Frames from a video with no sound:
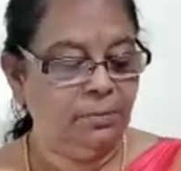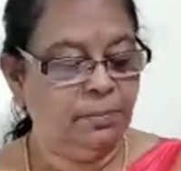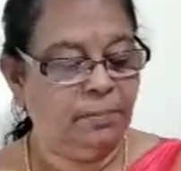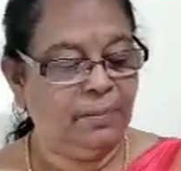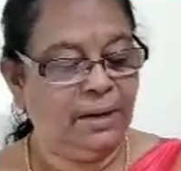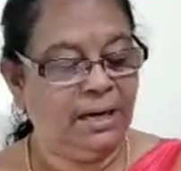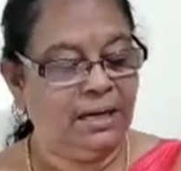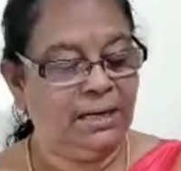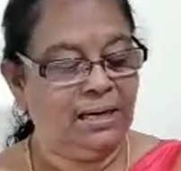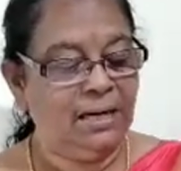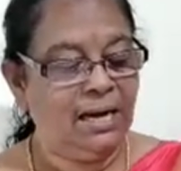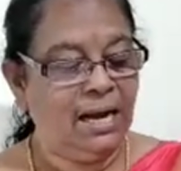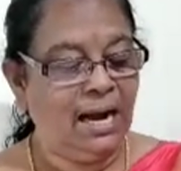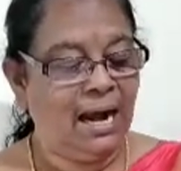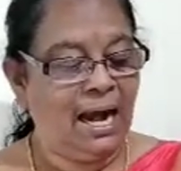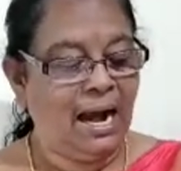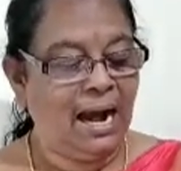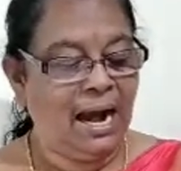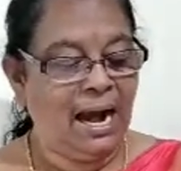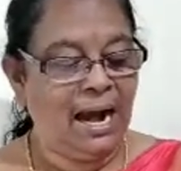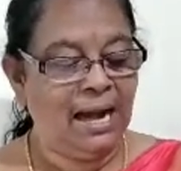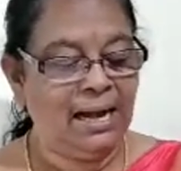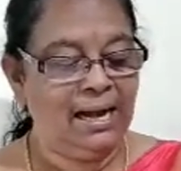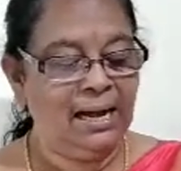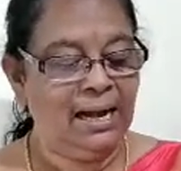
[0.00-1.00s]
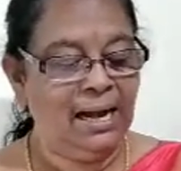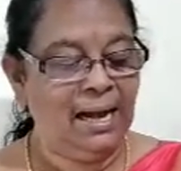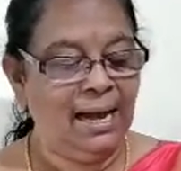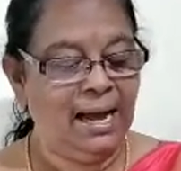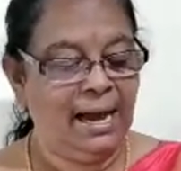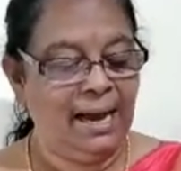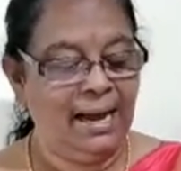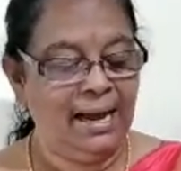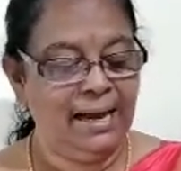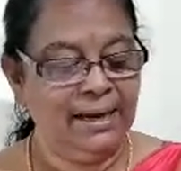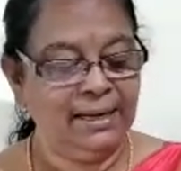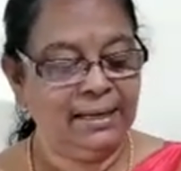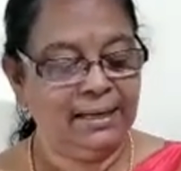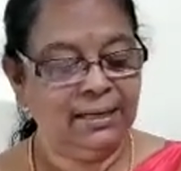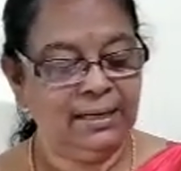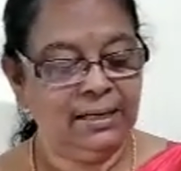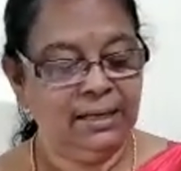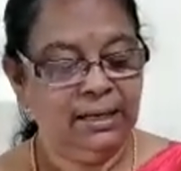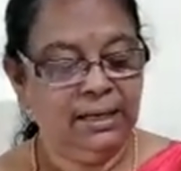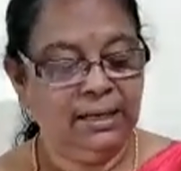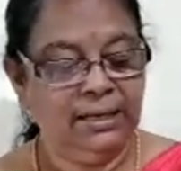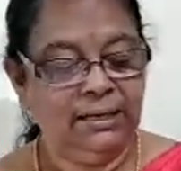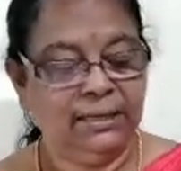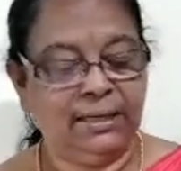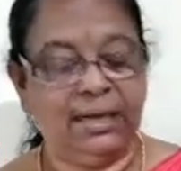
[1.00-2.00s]
But unlike
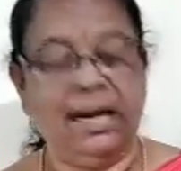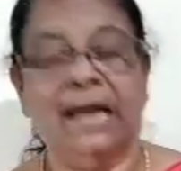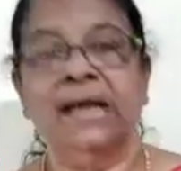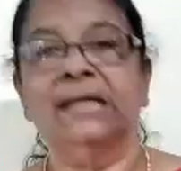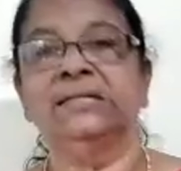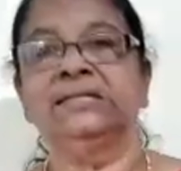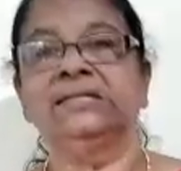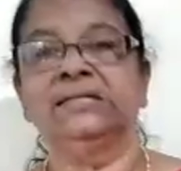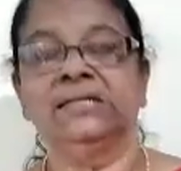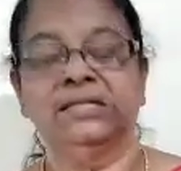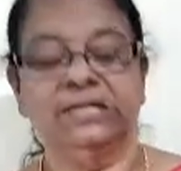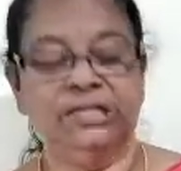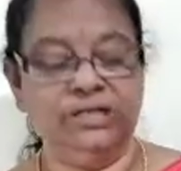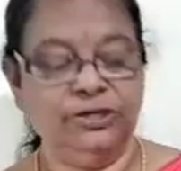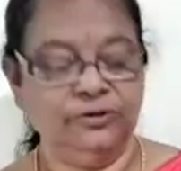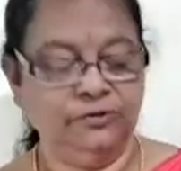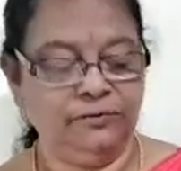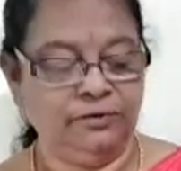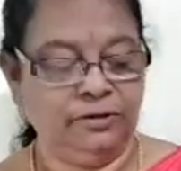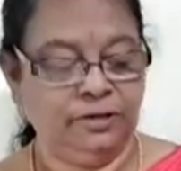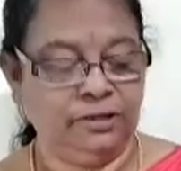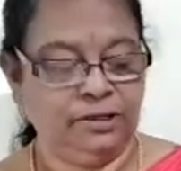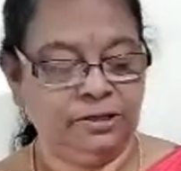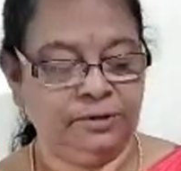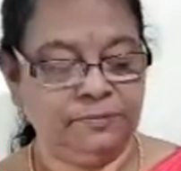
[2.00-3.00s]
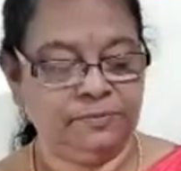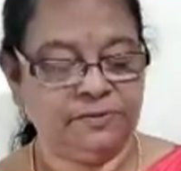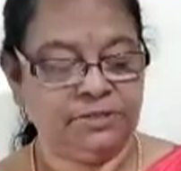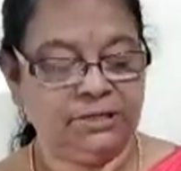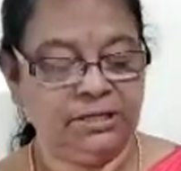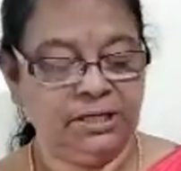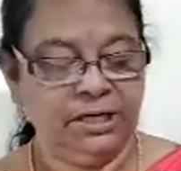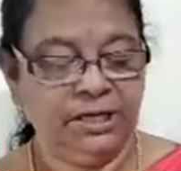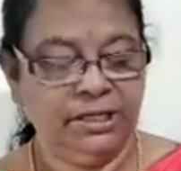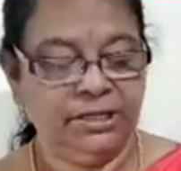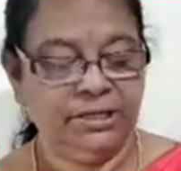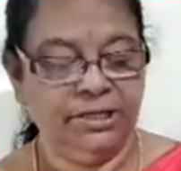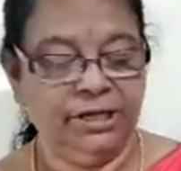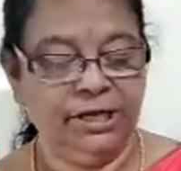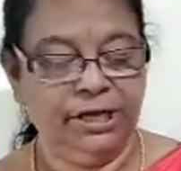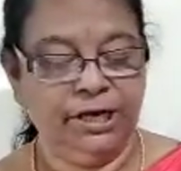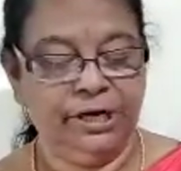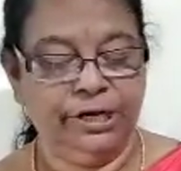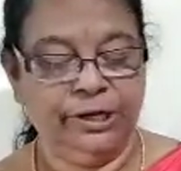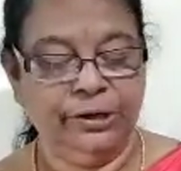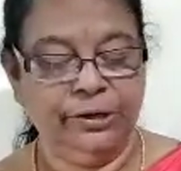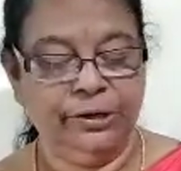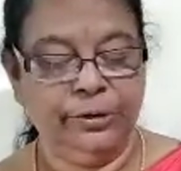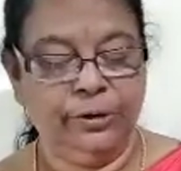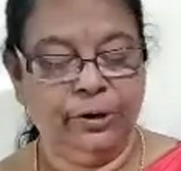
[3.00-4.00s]
transitive verbs,
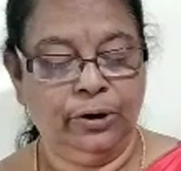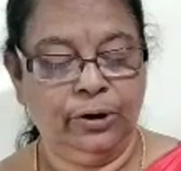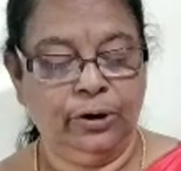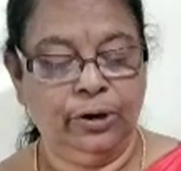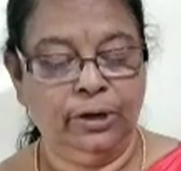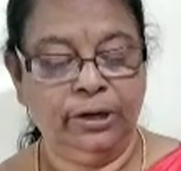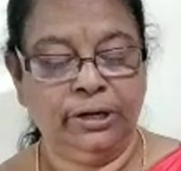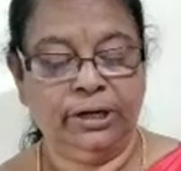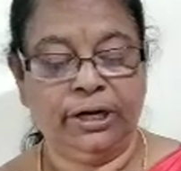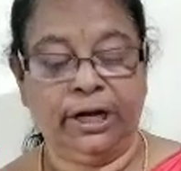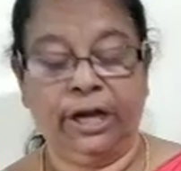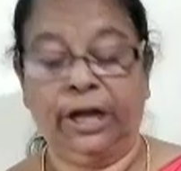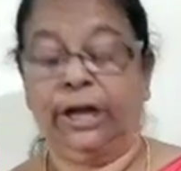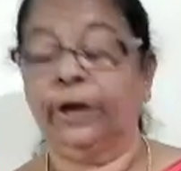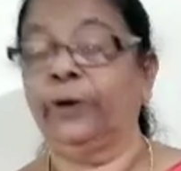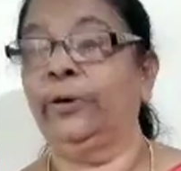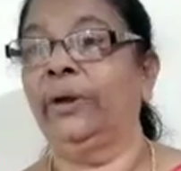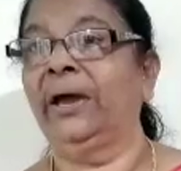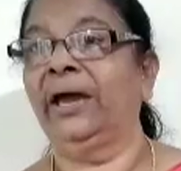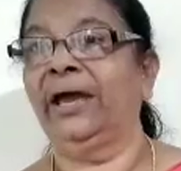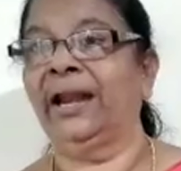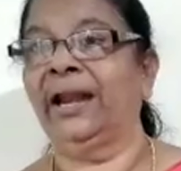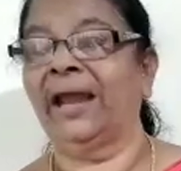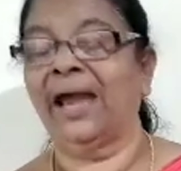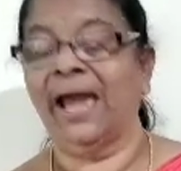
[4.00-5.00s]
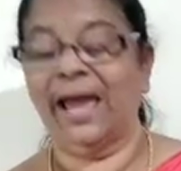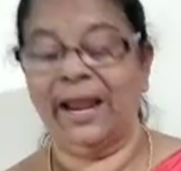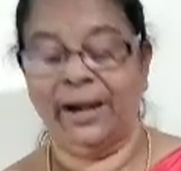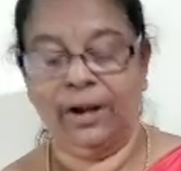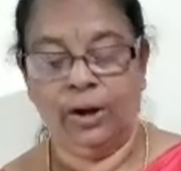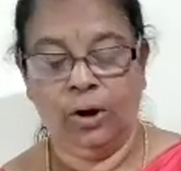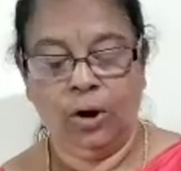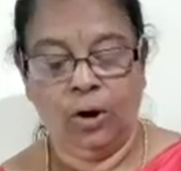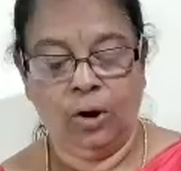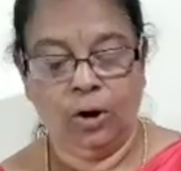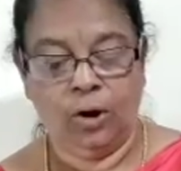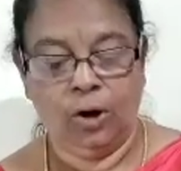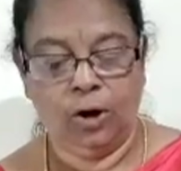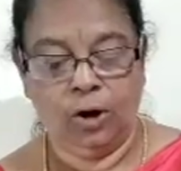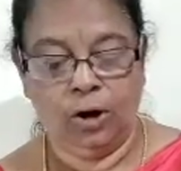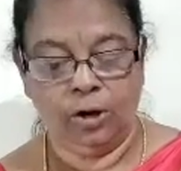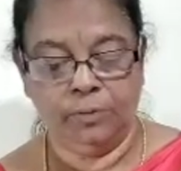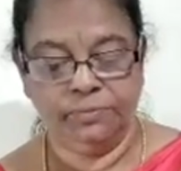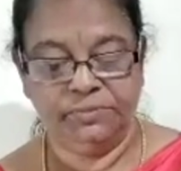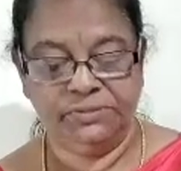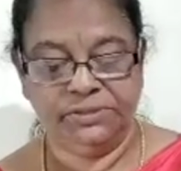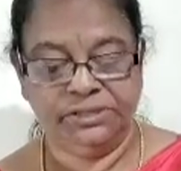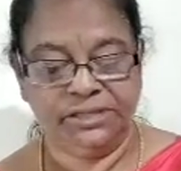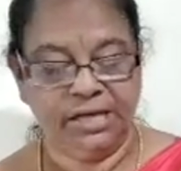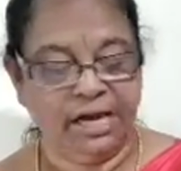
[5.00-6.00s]
they do not require an
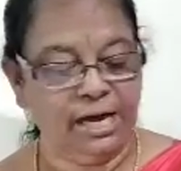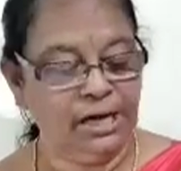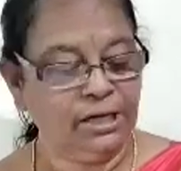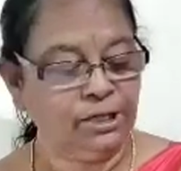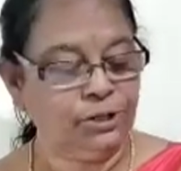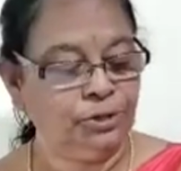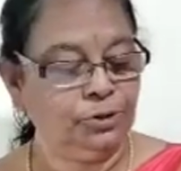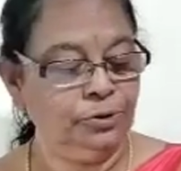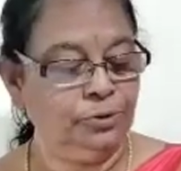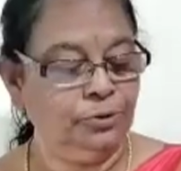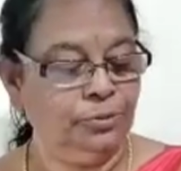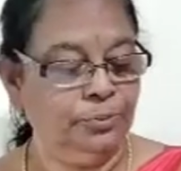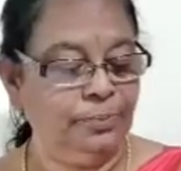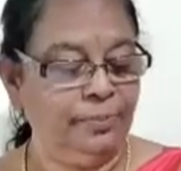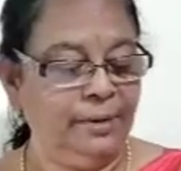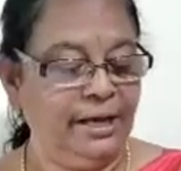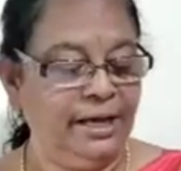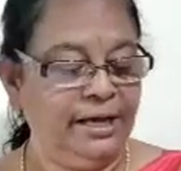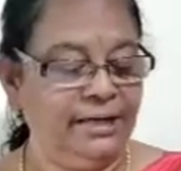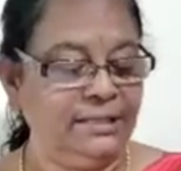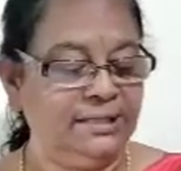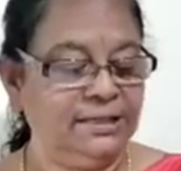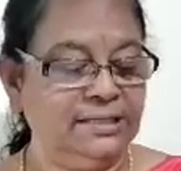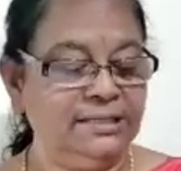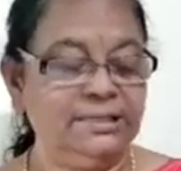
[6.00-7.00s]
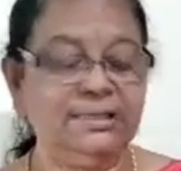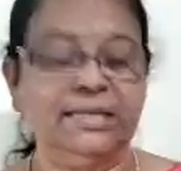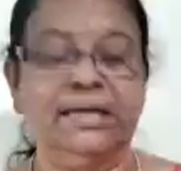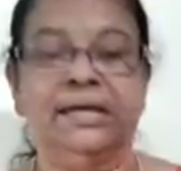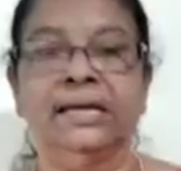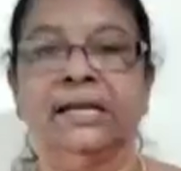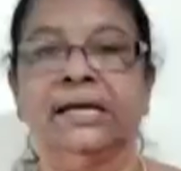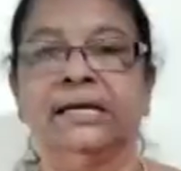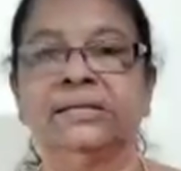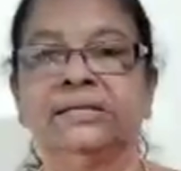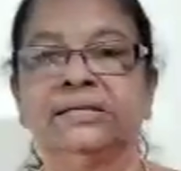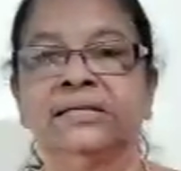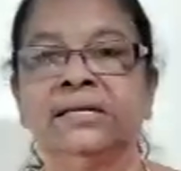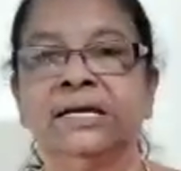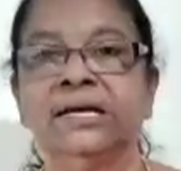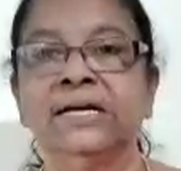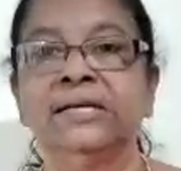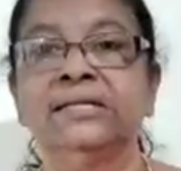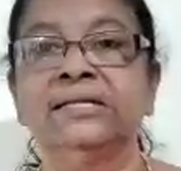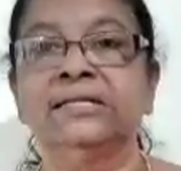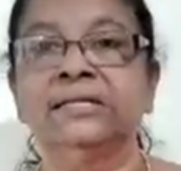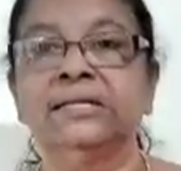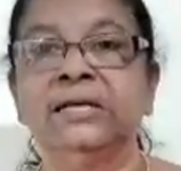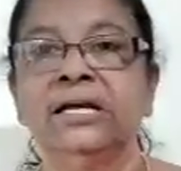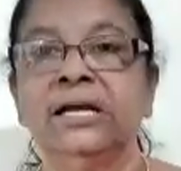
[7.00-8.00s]
object to make the
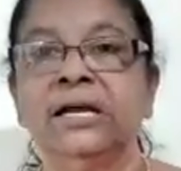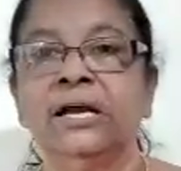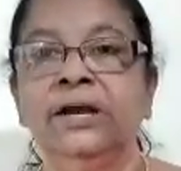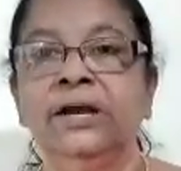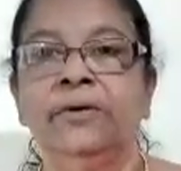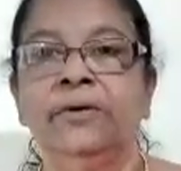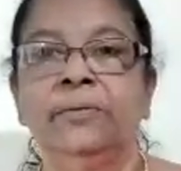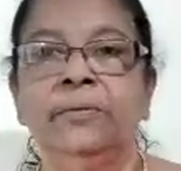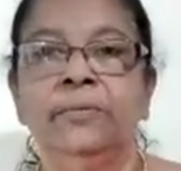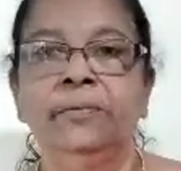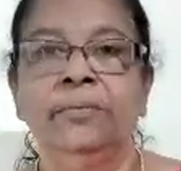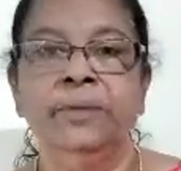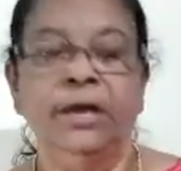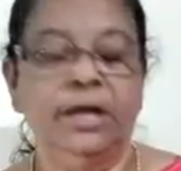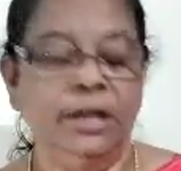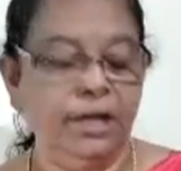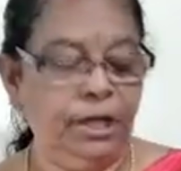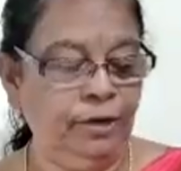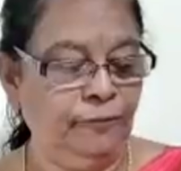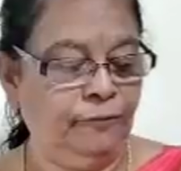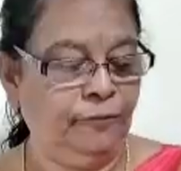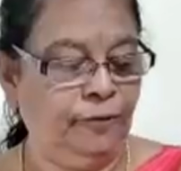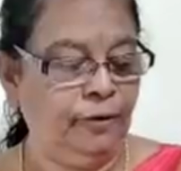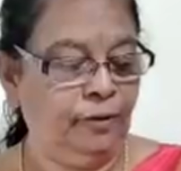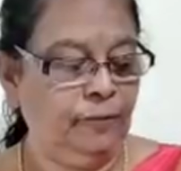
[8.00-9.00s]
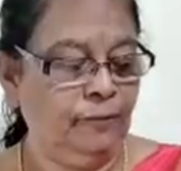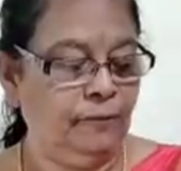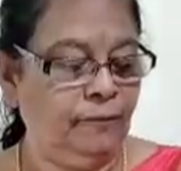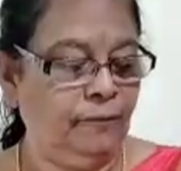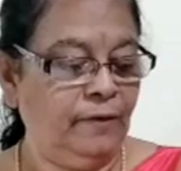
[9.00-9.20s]
sentences meaningful.